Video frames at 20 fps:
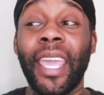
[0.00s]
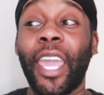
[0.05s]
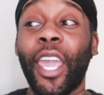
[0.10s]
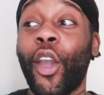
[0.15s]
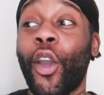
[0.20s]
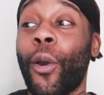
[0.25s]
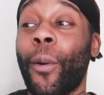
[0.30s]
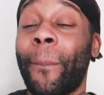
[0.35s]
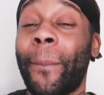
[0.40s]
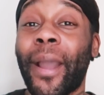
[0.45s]

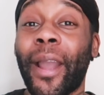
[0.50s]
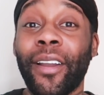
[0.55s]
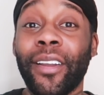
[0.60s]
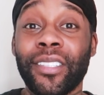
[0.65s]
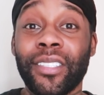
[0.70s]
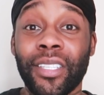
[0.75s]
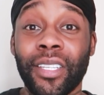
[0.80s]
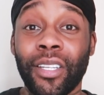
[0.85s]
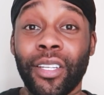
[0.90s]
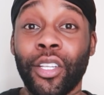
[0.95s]
in
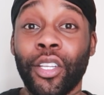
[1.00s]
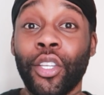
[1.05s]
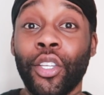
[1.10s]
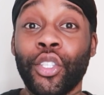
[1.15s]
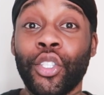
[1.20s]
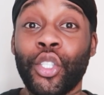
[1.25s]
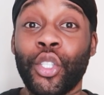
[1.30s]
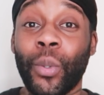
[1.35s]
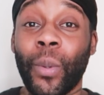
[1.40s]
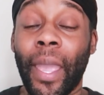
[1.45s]
comparison
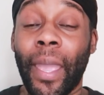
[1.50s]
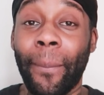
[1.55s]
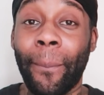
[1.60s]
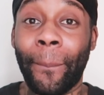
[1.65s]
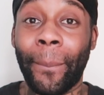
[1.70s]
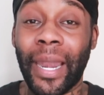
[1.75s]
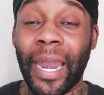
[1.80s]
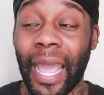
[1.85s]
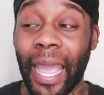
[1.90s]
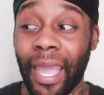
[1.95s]
to a
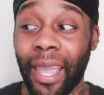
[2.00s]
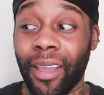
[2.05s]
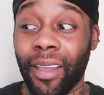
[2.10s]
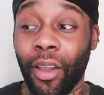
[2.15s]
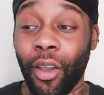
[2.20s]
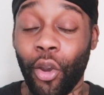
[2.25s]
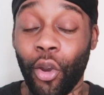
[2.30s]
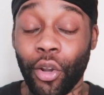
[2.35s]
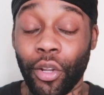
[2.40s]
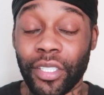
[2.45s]

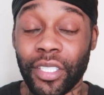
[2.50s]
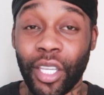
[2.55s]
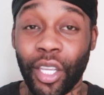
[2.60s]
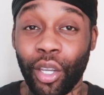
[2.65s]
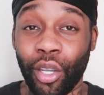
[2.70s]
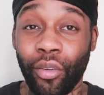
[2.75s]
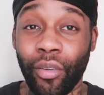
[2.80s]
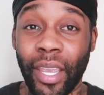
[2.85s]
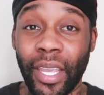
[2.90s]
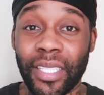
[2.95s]
black
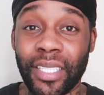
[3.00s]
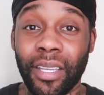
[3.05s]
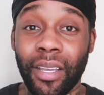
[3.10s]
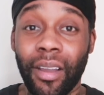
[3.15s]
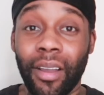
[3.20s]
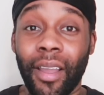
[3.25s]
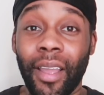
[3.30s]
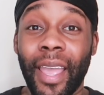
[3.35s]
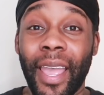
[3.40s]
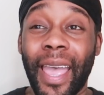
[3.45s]
content
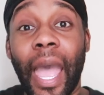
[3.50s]
creator.